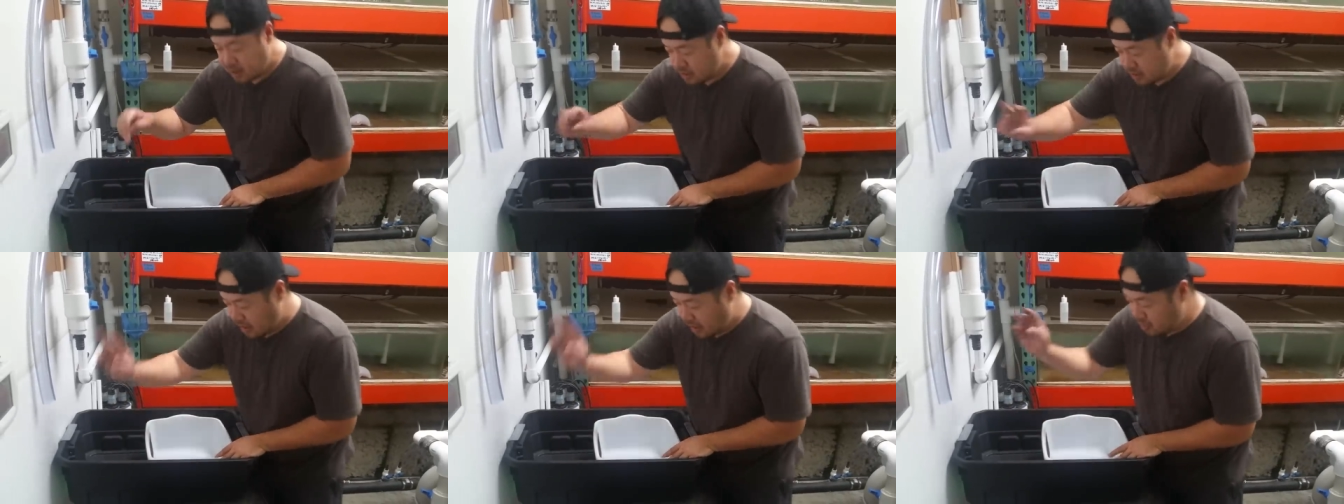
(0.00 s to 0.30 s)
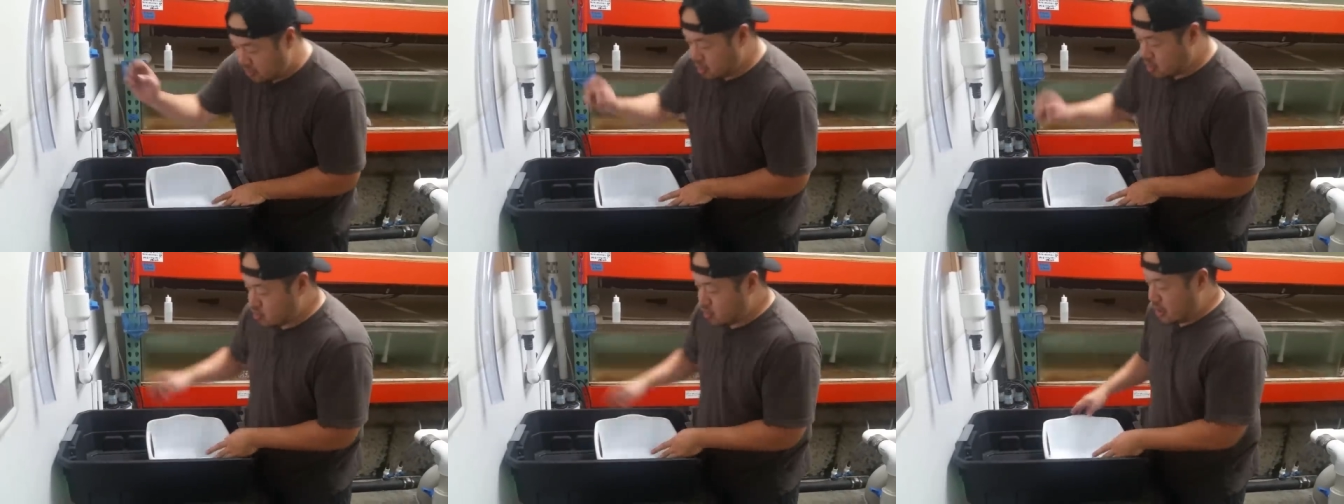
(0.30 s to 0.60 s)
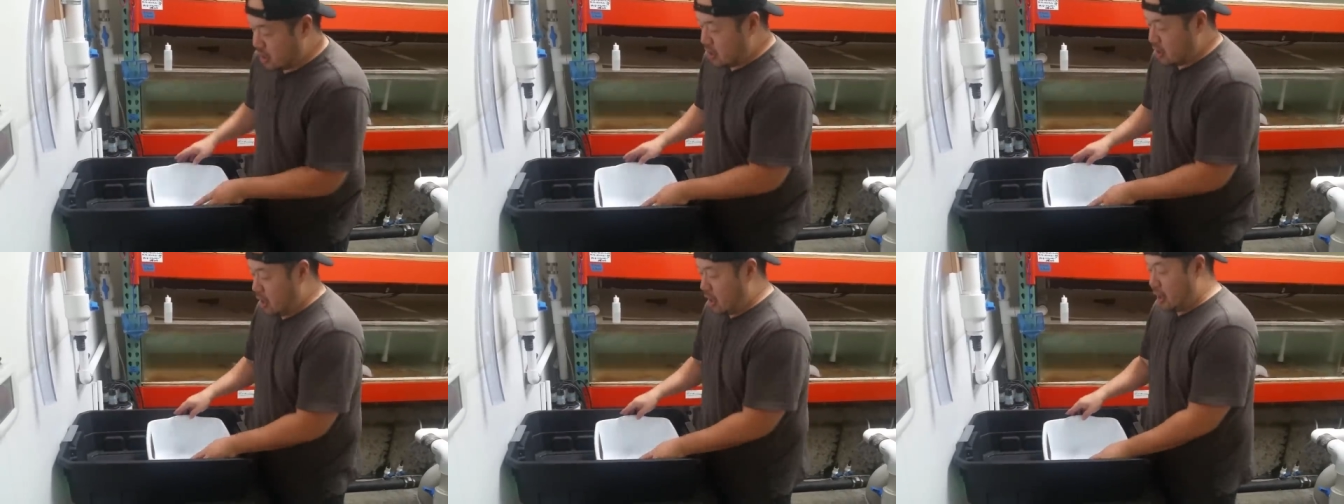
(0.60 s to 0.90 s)
down the
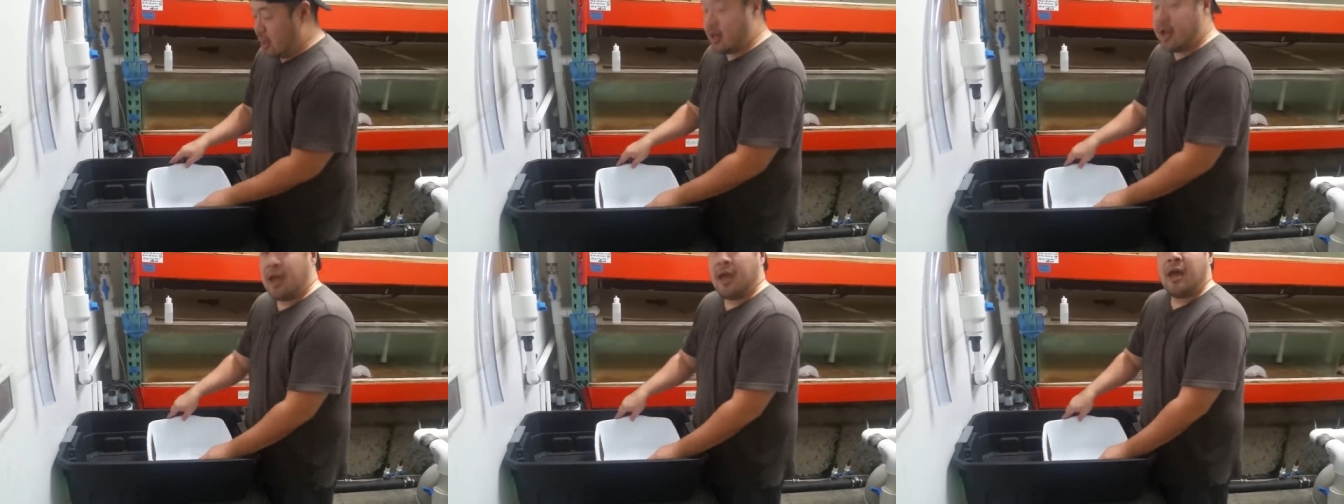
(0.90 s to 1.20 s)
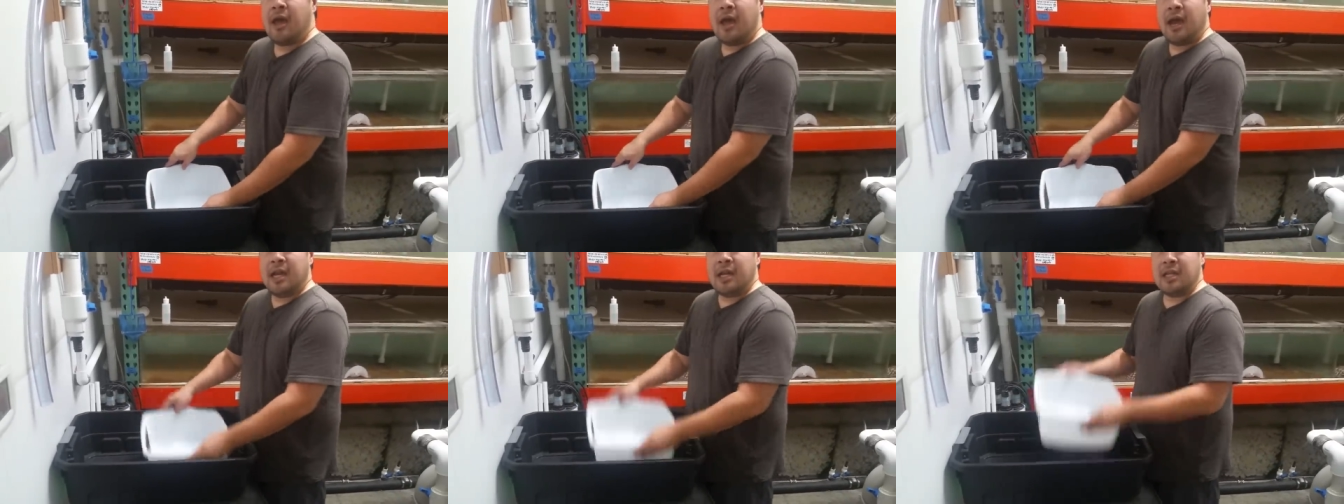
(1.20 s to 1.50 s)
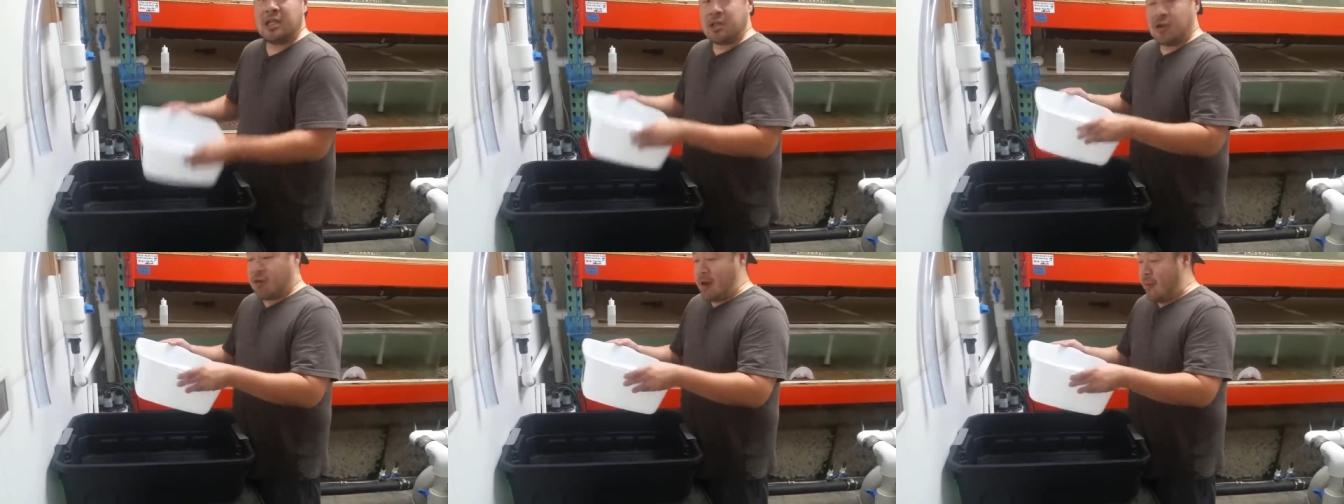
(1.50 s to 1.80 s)
drain line. I
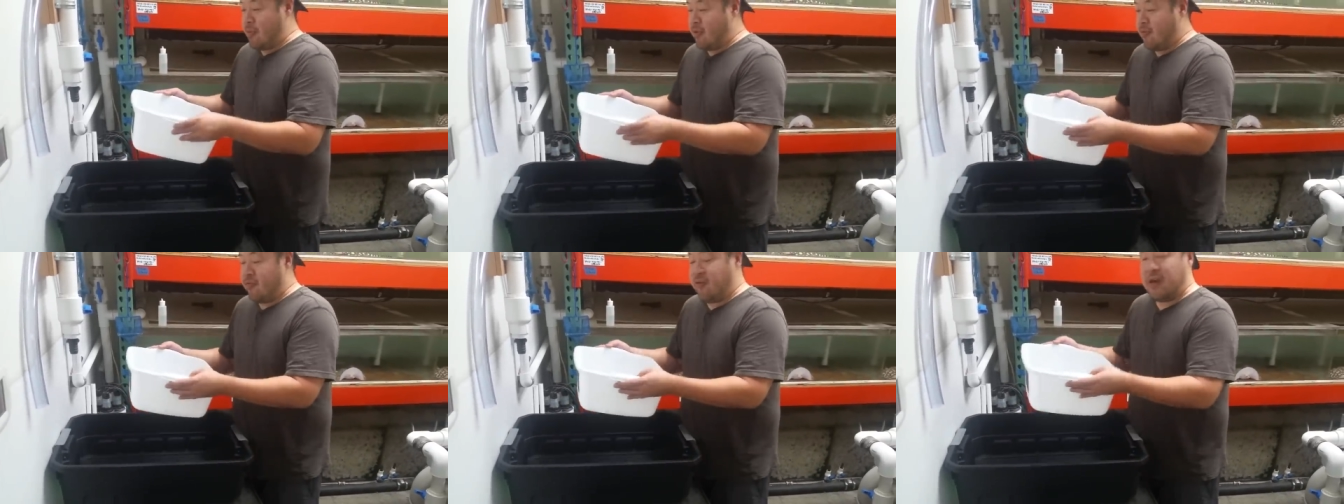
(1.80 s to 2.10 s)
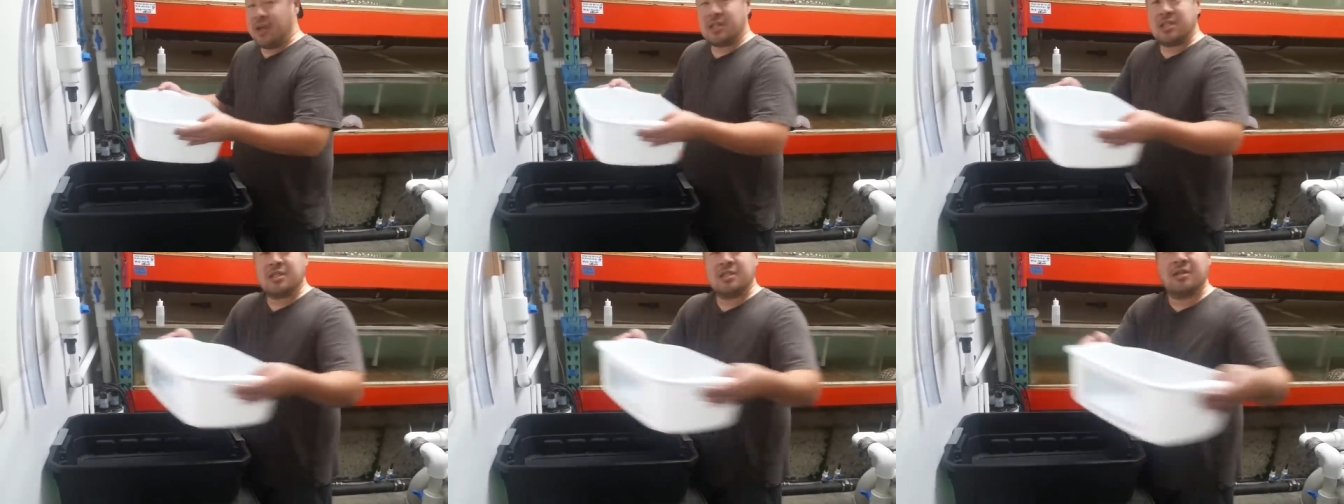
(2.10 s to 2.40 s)
need to grab the fish